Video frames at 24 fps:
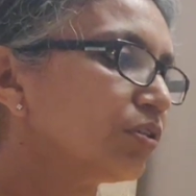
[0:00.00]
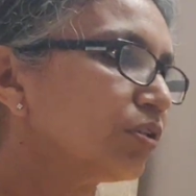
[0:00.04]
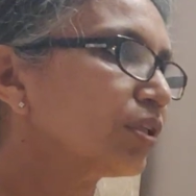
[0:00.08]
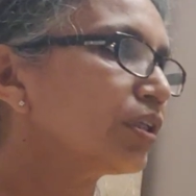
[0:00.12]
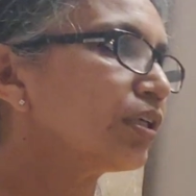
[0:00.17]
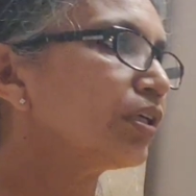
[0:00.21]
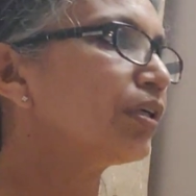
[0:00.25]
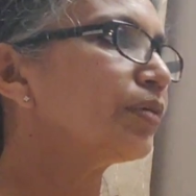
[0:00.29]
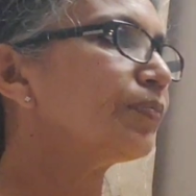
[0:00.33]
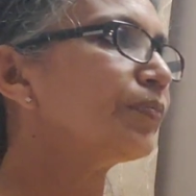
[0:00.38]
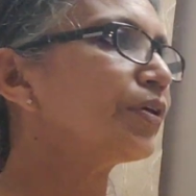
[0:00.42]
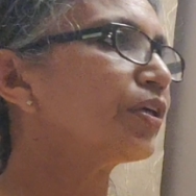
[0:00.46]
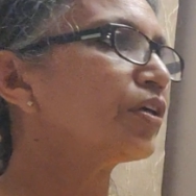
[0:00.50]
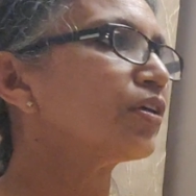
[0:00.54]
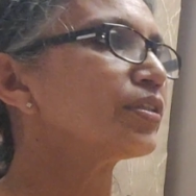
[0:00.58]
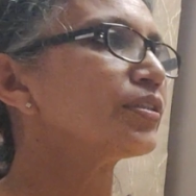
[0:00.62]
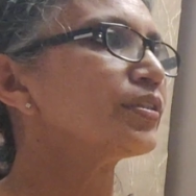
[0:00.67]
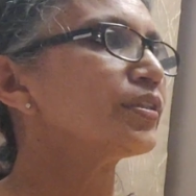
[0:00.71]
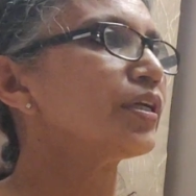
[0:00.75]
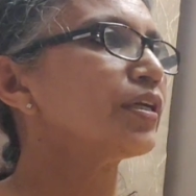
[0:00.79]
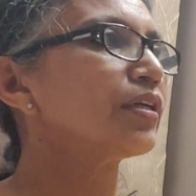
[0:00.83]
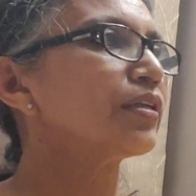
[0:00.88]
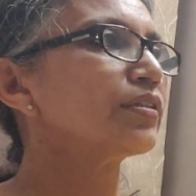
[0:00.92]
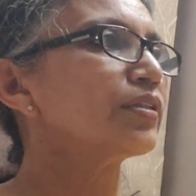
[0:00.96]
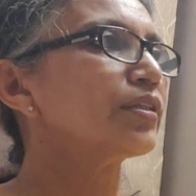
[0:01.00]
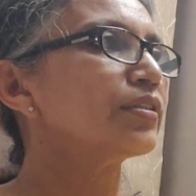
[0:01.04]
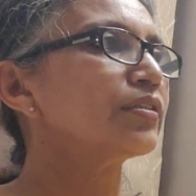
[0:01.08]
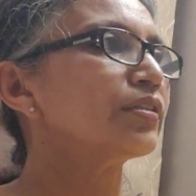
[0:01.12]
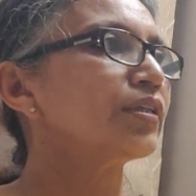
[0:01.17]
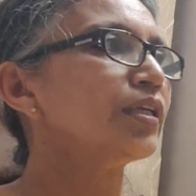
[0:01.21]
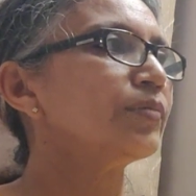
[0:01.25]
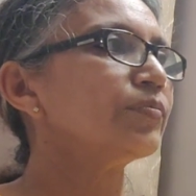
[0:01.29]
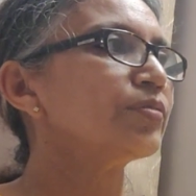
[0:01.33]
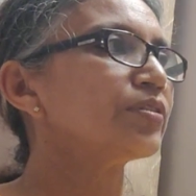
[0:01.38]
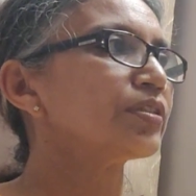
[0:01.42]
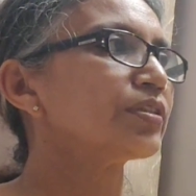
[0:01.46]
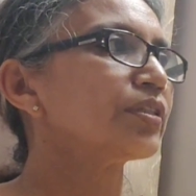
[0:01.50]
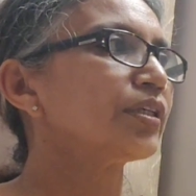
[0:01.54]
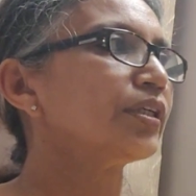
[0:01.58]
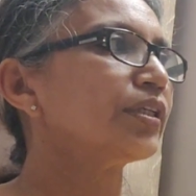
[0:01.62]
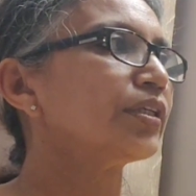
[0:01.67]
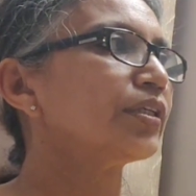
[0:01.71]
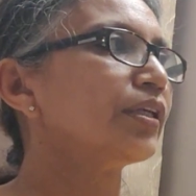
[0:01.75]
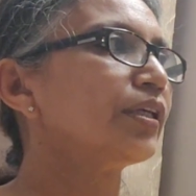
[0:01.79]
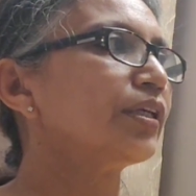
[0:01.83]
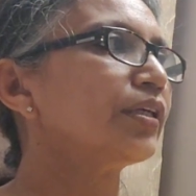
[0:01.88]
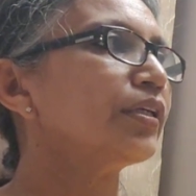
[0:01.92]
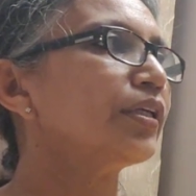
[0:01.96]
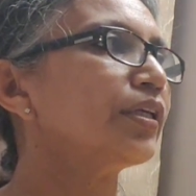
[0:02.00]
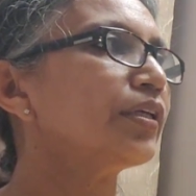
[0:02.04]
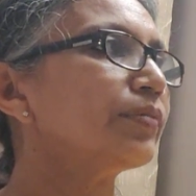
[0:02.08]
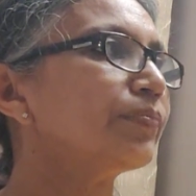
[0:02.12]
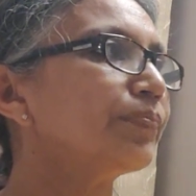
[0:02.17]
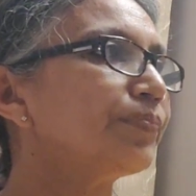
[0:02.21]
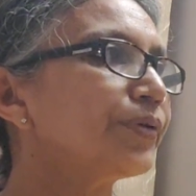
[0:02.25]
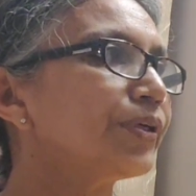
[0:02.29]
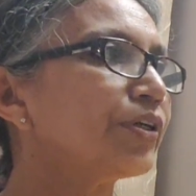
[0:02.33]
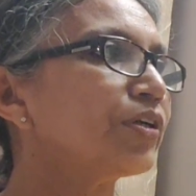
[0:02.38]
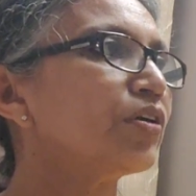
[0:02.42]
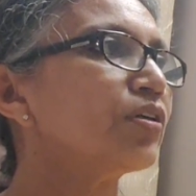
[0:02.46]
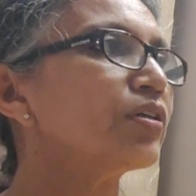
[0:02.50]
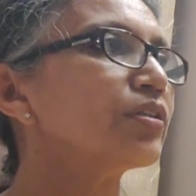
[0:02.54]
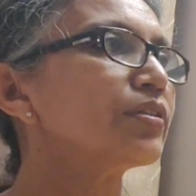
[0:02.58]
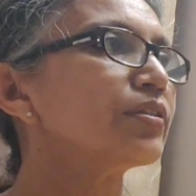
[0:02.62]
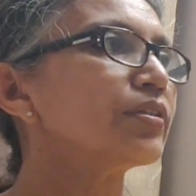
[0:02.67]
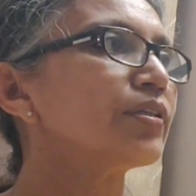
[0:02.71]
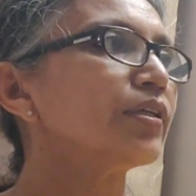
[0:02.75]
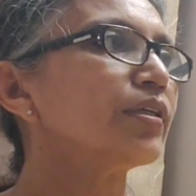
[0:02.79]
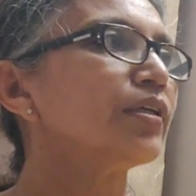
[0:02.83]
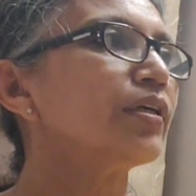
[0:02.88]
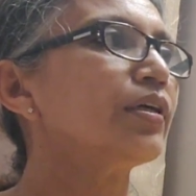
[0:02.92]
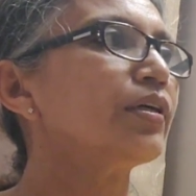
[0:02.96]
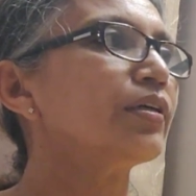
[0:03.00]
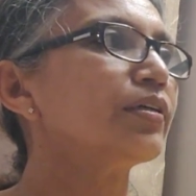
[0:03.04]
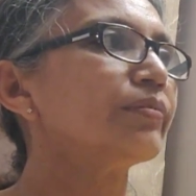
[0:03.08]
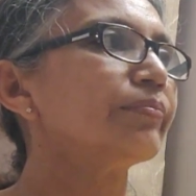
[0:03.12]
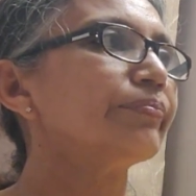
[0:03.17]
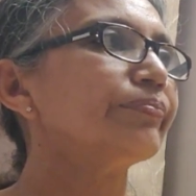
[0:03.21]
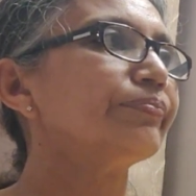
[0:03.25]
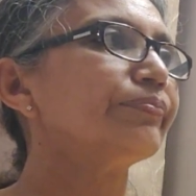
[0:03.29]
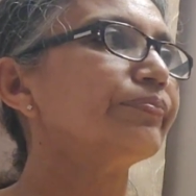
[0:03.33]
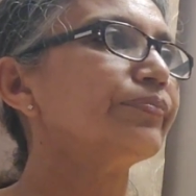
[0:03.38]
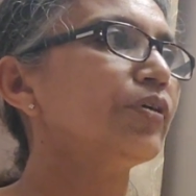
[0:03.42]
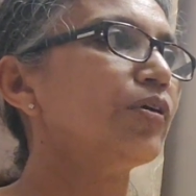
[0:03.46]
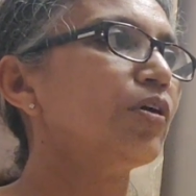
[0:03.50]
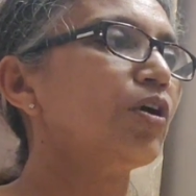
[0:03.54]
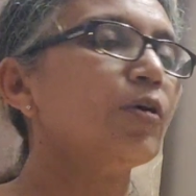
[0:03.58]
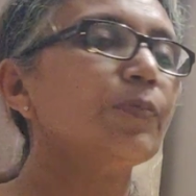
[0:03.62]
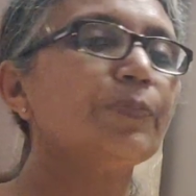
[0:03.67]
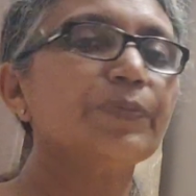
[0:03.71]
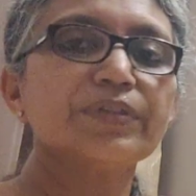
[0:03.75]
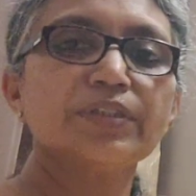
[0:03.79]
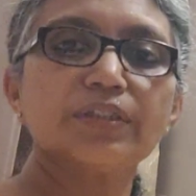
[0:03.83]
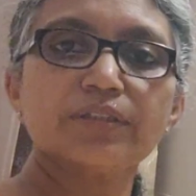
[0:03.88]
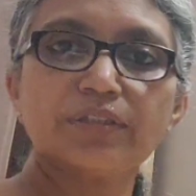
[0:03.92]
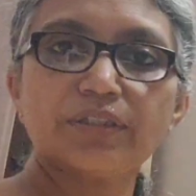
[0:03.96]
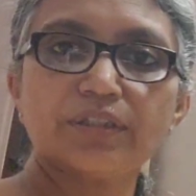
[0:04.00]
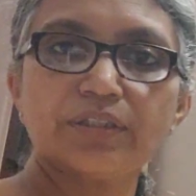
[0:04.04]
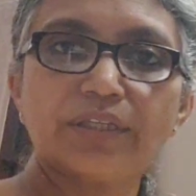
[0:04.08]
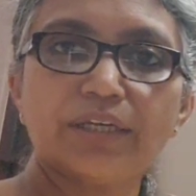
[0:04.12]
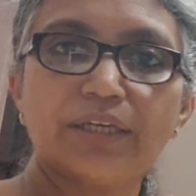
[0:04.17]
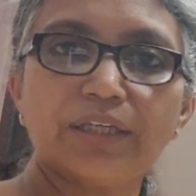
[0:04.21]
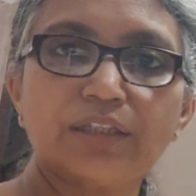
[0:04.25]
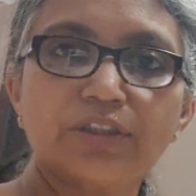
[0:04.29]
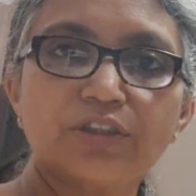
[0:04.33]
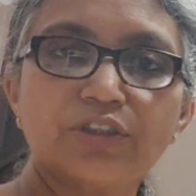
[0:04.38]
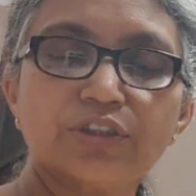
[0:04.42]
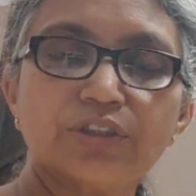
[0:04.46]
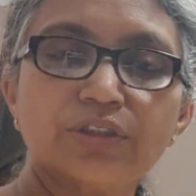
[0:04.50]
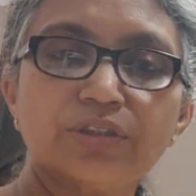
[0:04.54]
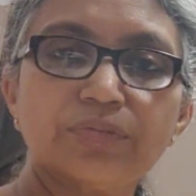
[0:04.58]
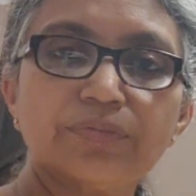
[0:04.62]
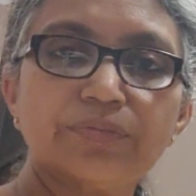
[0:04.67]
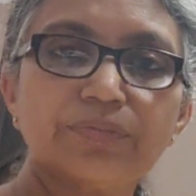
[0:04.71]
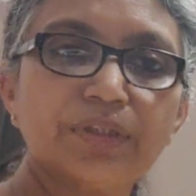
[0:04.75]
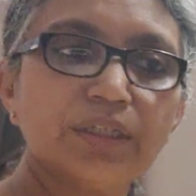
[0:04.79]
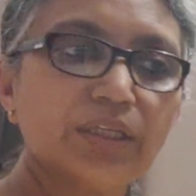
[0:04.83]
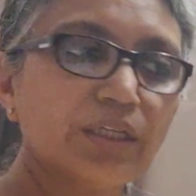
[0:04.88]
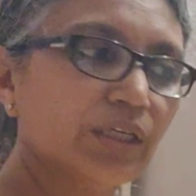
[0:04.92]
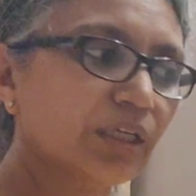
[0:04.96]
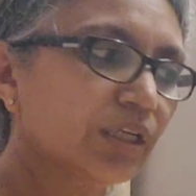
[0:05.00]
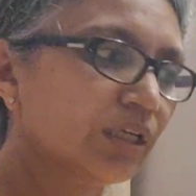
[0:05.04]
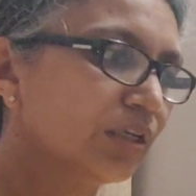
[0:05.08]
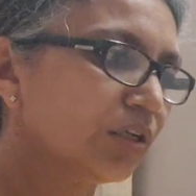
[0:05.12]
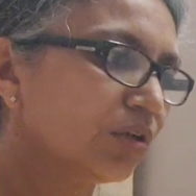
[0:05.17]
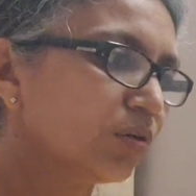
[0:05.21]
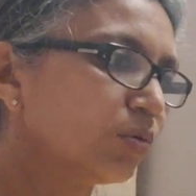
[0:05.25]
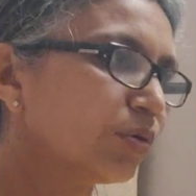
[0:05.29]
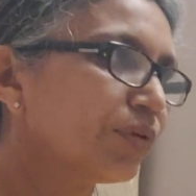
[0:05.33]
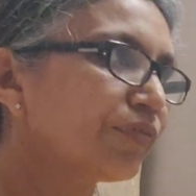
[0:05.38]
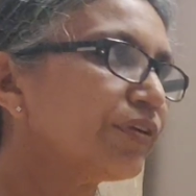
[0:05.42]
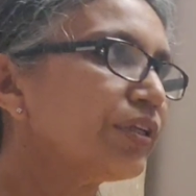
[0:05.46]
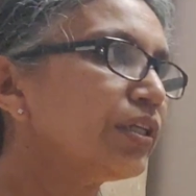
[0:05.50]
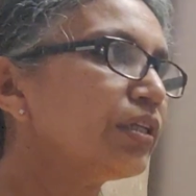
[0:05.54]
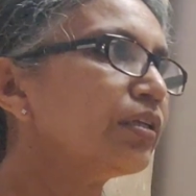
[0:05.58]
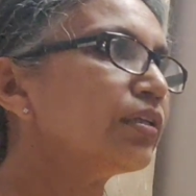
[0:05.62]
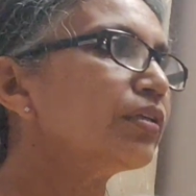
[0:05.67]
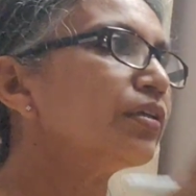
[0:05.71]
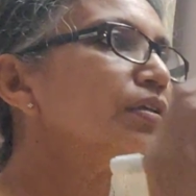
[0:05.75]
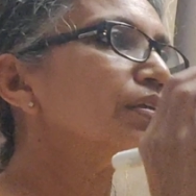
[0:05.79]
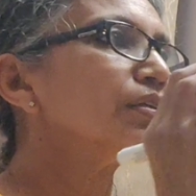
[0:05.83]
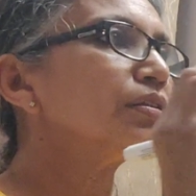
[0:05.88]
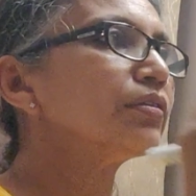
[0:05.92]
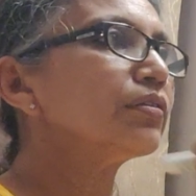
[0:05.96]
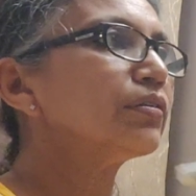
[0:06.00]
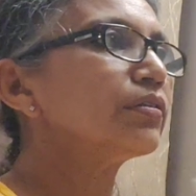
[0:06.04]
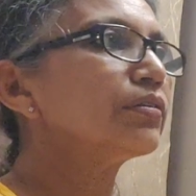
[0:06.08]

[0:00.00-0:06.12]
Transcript: So here, because they are in the same straight line and because they are opposite in direction, we will